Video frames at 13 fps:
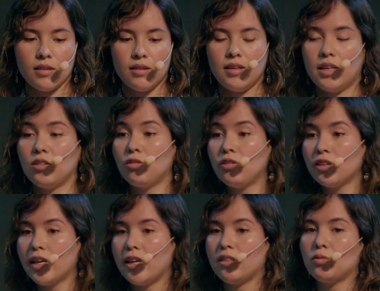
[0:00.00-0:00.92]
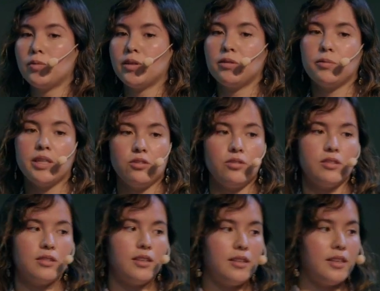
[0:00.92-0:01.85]
Another case where we use
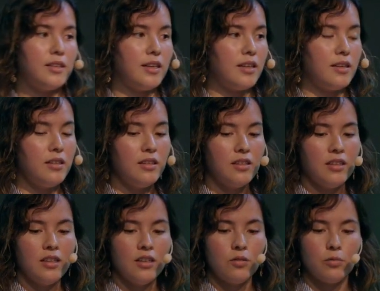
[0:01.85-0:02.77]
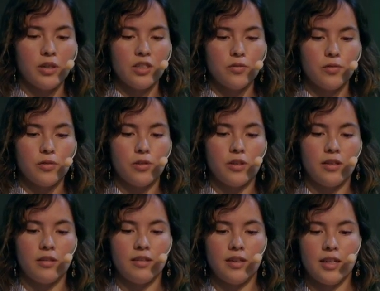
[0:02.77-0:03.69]
synthetic data was
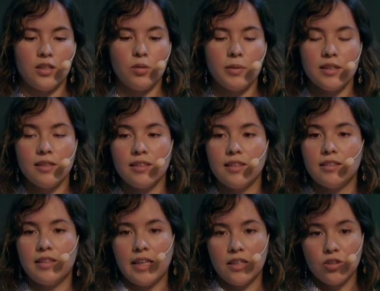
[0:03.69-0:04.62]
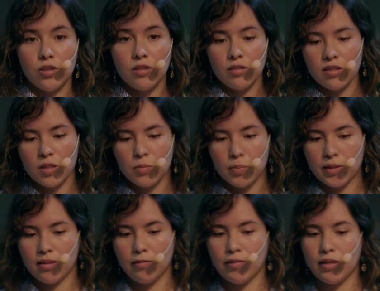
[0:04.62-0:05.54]
for anomaly detection,
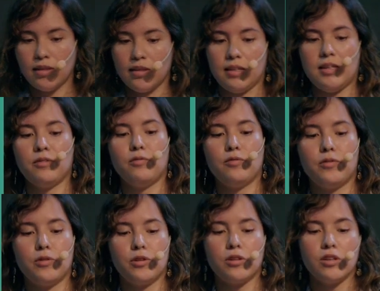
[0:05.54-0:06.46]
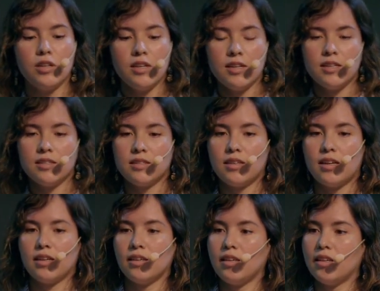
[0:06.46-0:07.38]
specifically for
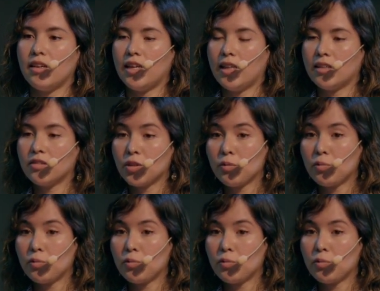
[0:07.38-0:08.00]
saggy electric